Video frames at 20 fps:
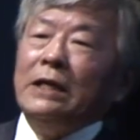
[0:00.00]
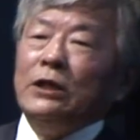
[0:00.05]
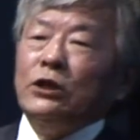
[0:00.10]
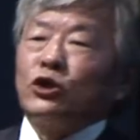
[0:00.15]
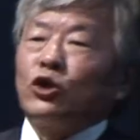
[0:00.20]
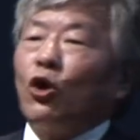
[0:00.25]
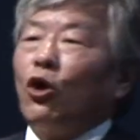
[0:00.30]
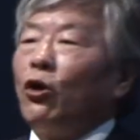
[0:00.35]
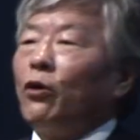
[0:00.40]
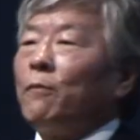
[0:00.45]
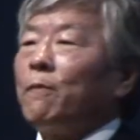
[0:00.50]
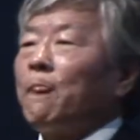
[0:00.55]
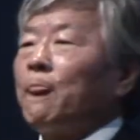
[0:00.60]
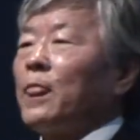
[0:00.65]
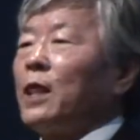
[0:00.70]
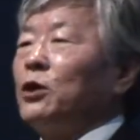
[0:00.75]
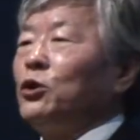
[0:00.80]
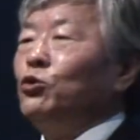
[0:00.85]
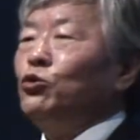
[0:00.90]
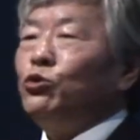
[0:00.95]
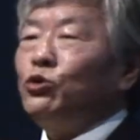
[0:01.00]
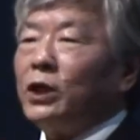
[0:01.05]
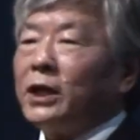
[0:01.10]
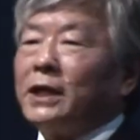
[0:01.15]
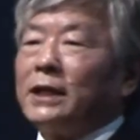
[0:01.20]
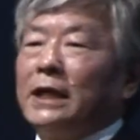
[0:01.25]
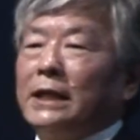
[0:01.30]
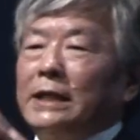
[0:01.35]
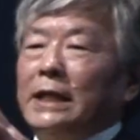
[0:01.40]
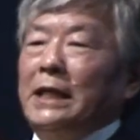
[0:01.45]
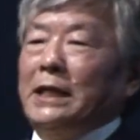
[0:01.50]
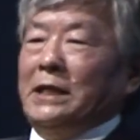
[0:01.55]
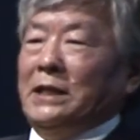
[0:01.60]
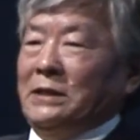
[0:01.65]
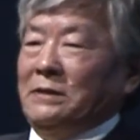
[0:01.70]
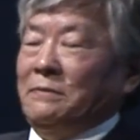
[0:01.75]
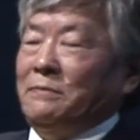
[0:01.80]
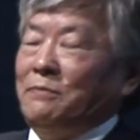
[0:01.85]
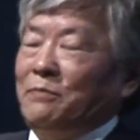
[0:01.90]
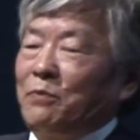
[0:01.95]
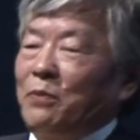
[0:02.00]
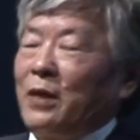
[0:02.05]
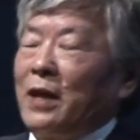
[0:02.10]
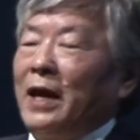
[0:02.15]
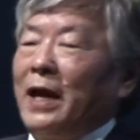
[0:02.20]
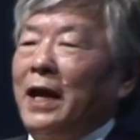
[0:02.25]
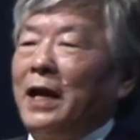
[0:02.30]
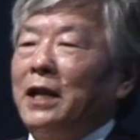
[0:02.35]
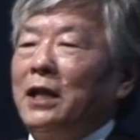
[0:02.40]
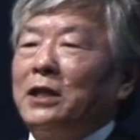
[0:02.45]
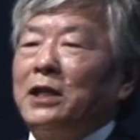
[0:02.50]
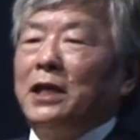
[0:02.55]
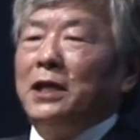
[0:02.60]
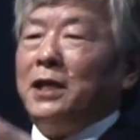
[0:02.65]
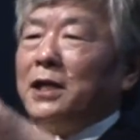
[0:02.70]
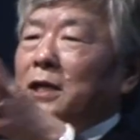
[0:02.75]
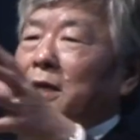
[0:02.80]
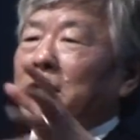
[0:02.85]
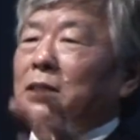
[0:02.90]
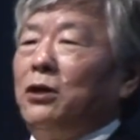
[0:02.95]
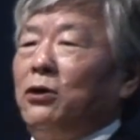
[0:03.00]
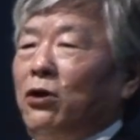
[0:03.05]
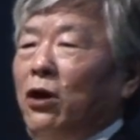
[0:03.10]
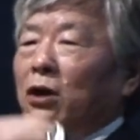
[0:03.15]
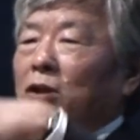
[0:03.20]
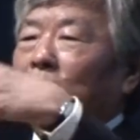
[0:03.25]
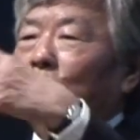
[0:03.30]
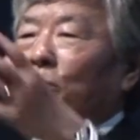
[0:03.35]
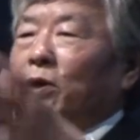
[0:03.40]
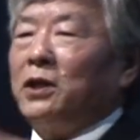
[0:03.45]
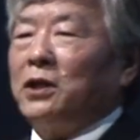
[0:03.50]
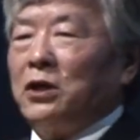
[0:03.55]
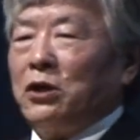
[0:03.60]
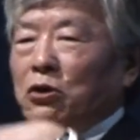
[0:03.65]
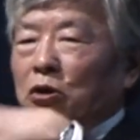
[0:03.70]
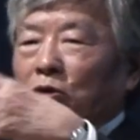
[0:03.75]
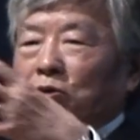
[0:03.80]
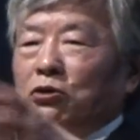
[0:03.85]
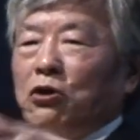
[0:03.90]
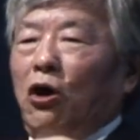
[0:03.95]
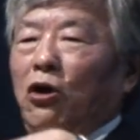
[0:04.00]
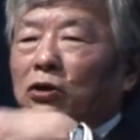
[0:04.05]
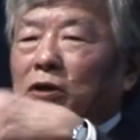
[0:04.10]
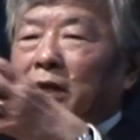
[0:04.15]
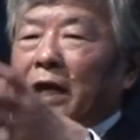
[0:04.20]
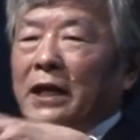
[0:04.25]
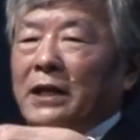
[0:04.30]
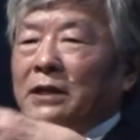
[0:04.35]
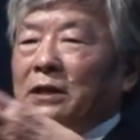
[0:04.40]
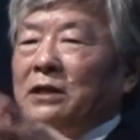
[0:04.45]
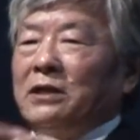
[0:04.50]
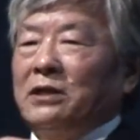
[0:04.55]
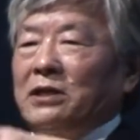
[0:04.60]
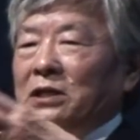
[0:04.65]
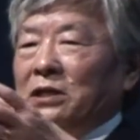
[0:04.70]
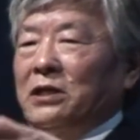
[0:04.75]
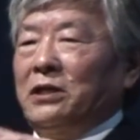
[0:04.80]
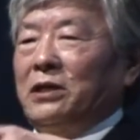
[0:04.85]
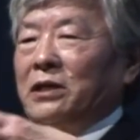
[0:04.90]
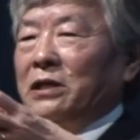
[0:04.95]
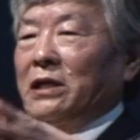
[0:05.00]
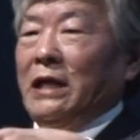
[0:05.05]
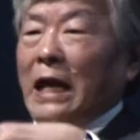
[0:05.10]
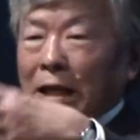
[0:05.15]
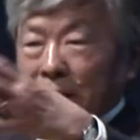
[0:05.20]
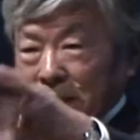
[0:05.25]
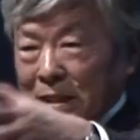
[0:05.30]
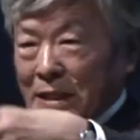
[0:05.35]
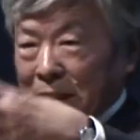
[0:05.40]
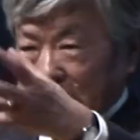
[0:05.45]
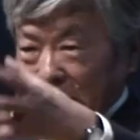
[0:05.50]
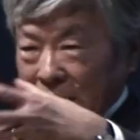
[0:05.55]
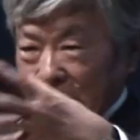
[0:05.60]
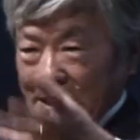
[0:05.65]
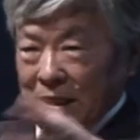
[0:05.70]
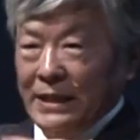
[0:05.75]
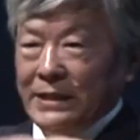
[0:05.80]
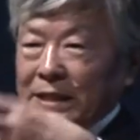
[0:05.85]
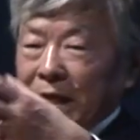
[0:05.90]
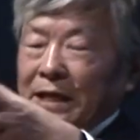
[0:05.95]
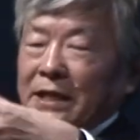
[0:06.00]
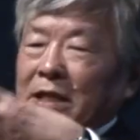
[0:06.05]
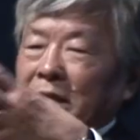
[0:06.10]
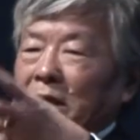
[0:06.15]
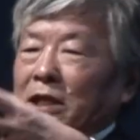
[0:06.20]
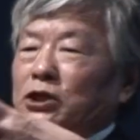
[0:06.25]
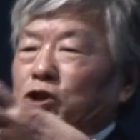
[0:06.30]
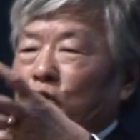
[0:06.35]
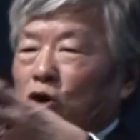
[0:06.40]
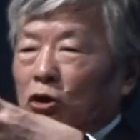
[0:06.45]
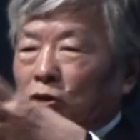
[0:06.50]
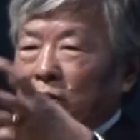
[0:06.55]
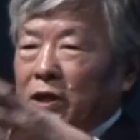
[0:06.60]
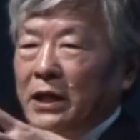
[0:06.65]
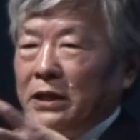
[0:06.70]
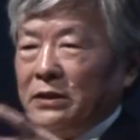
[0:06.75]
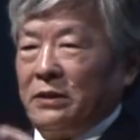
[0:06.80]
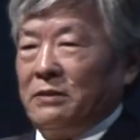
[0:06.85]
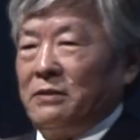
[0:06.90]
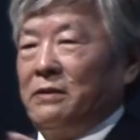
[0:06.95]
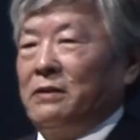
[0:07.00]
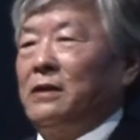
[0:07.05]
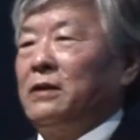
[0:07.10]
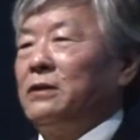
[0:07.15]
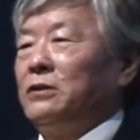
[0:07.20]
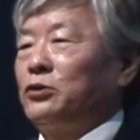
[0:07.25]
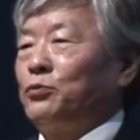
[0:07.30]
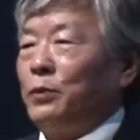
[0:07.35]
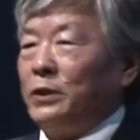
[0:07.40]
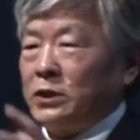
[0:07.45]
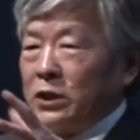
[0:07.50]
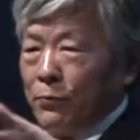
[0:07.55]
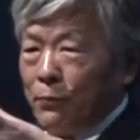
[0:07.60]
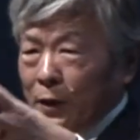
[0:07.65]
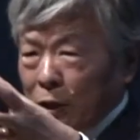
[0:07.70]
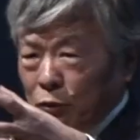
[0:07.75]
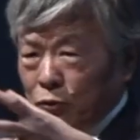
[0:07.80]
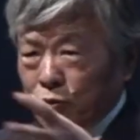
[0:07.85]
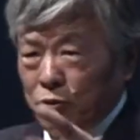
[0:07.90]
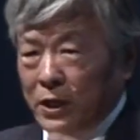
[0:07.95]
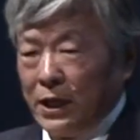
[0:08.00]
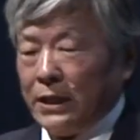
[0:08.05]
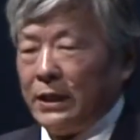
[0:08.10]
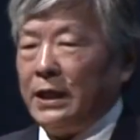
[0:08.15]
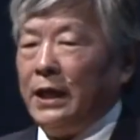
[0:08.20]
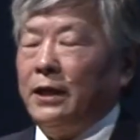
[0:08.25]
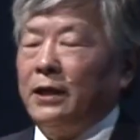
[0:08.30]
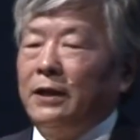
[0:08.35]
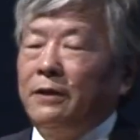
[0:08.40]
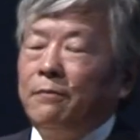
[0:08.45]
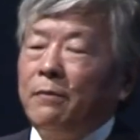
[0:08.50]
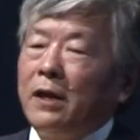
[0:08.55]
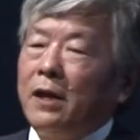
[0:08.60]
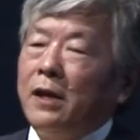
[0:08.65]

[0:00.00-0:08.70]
So you had a dinner, and the dinner had a lot of content, last night dinner, let's say, rich content specific to that dinner.